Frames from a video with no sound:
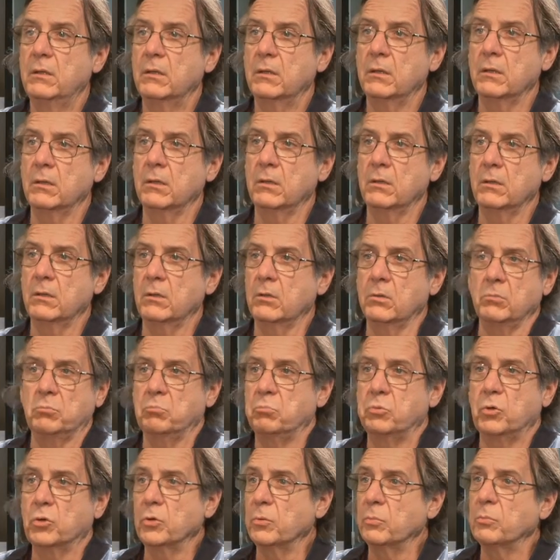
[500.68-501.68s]

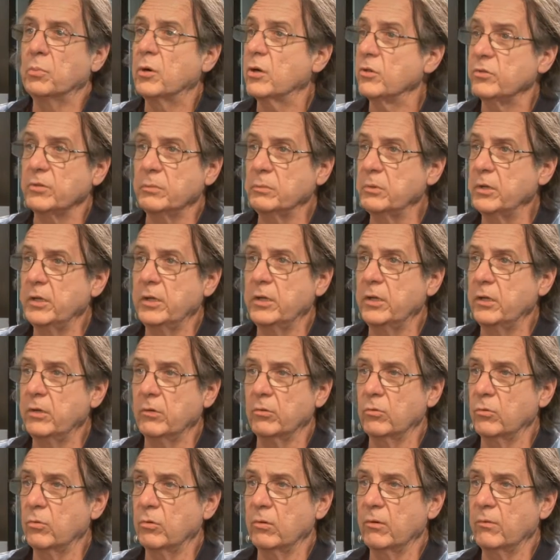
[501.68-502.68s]
couldn't possibly
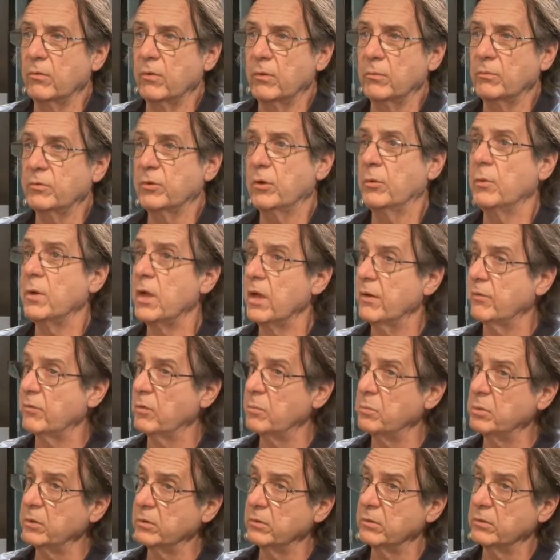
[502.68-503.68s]
hear all of them. So we have to
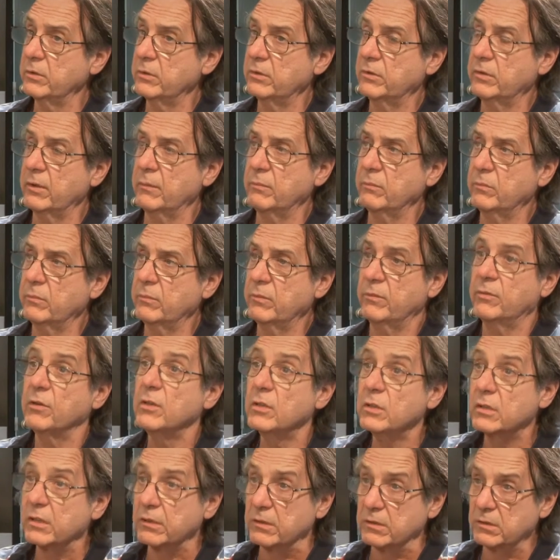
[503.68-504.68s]
build some
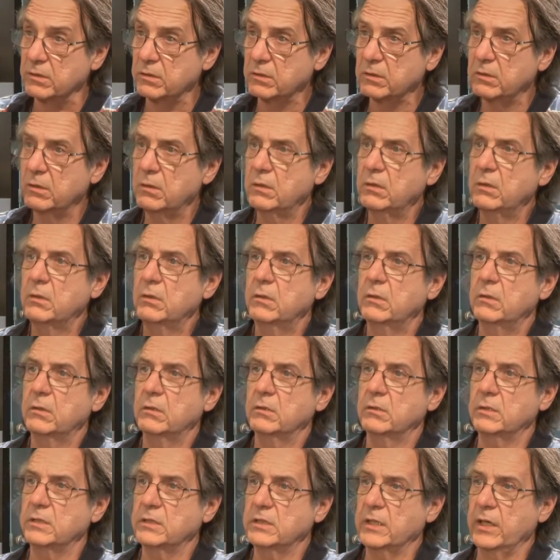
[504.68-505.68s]
filters
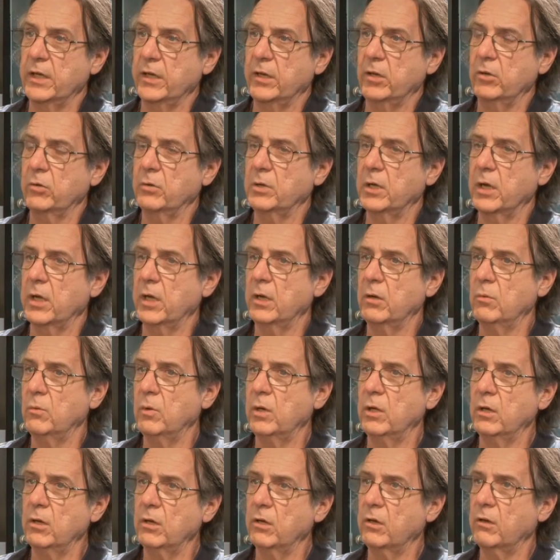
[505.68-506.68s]
to say, okay,
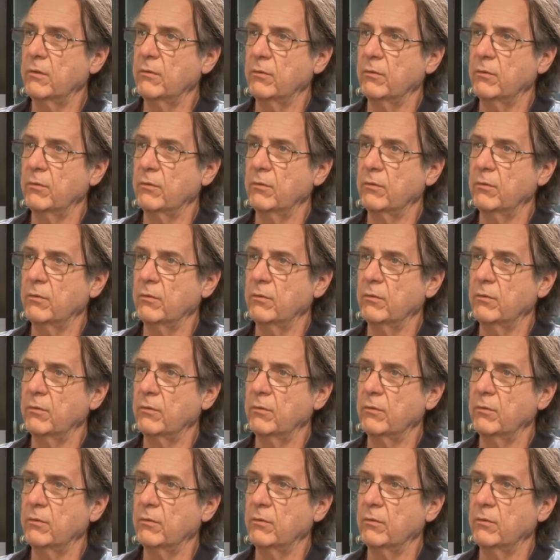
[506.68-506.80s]
well, if